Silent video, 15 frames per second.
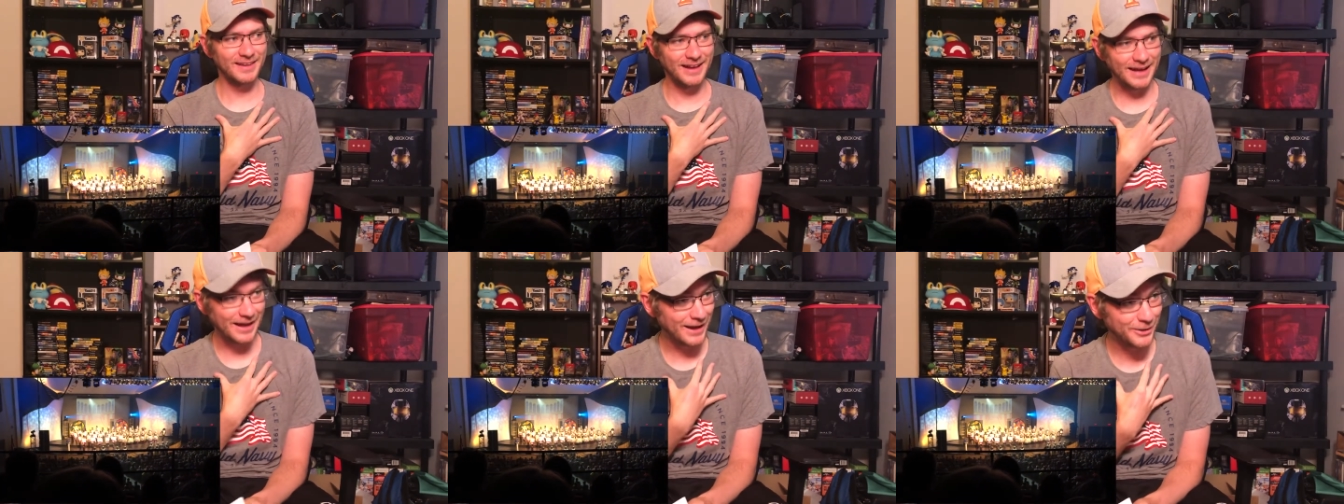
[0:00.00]

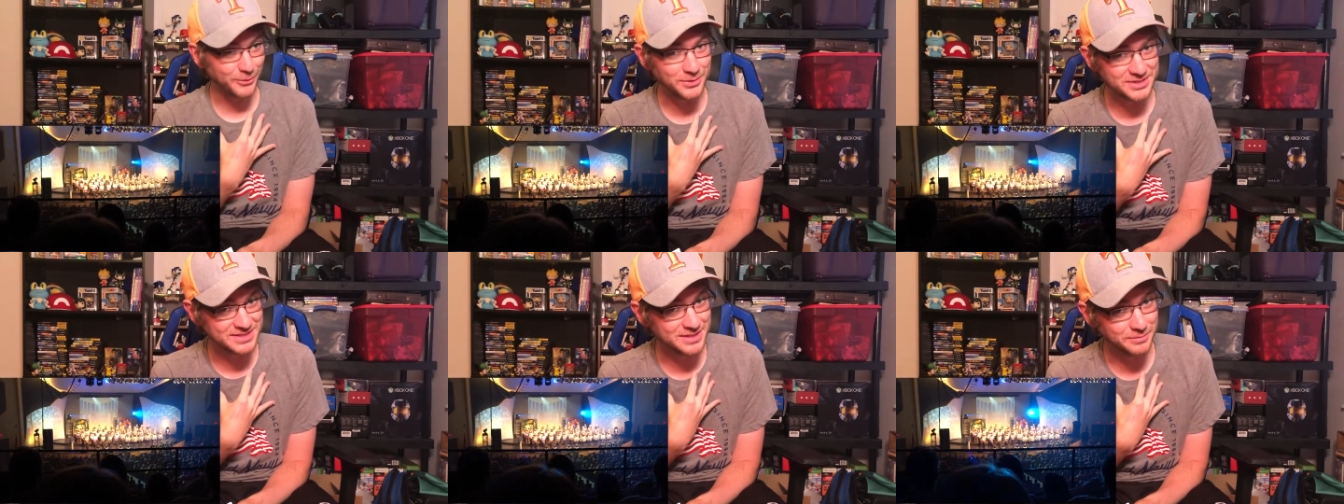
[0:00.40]
I
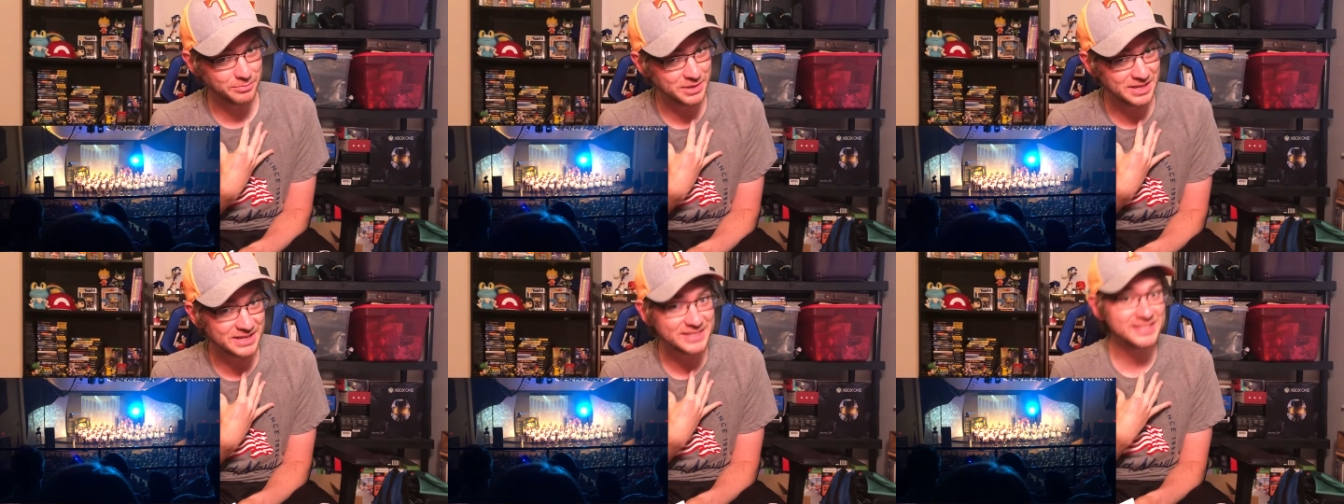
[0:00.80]
was the
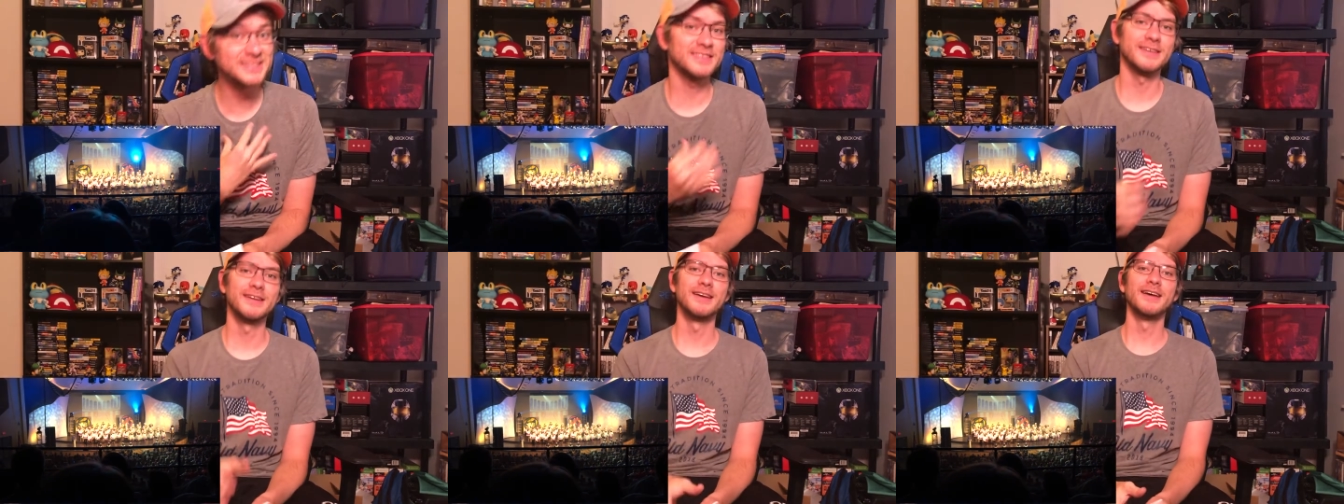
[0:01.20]
Beast,
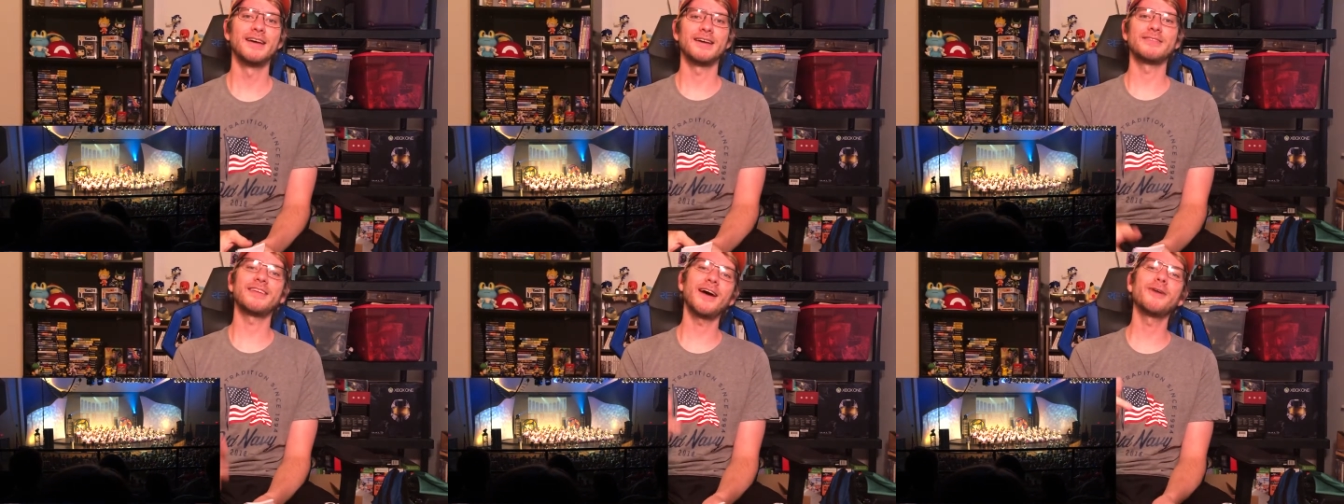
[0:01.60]

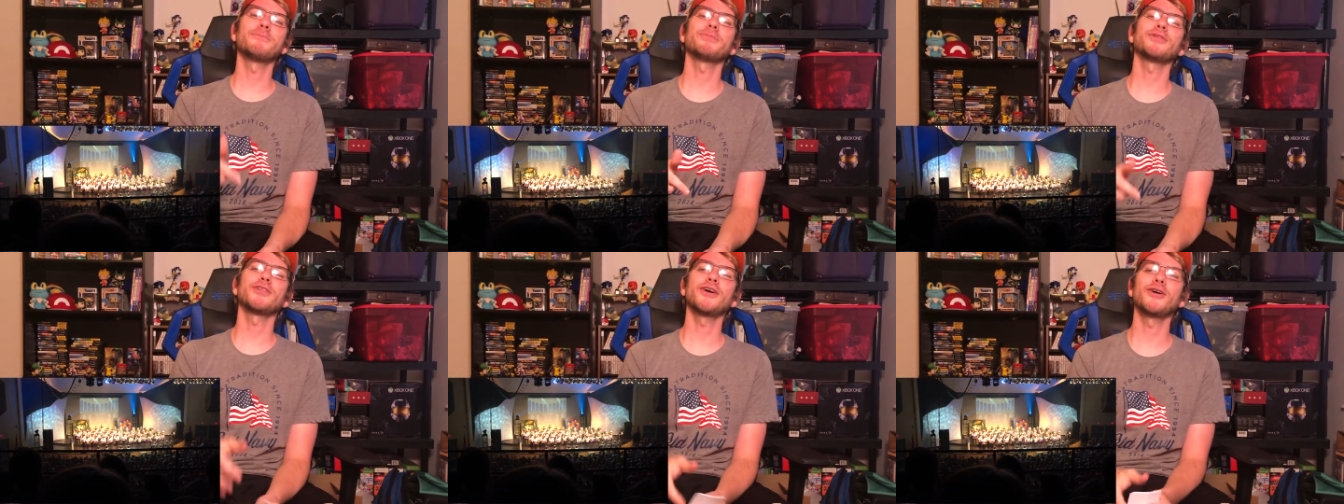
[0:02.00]
down
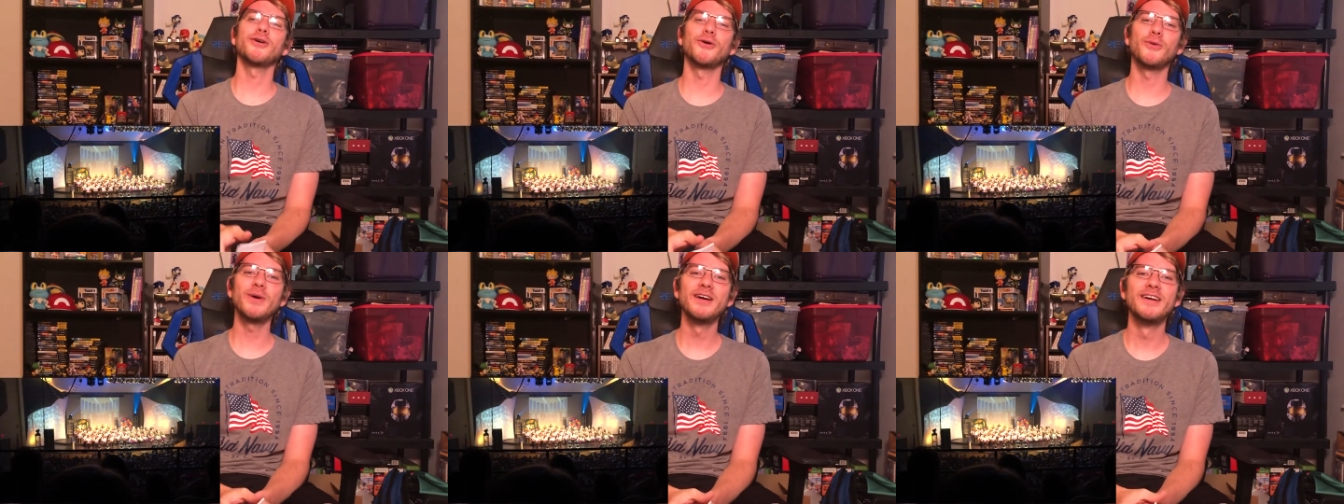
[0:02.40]

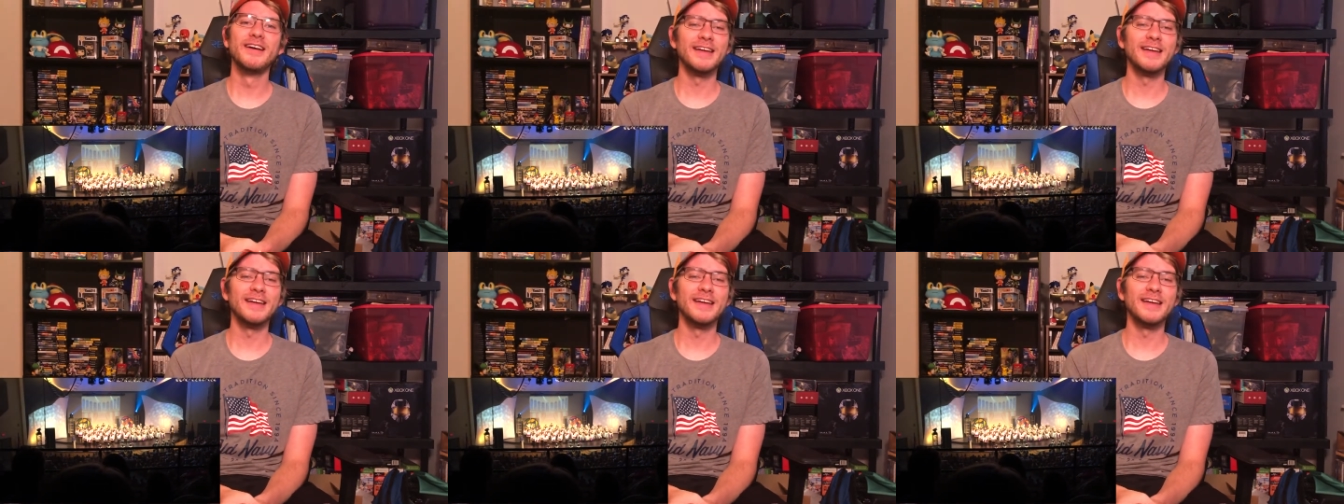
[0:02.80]
below.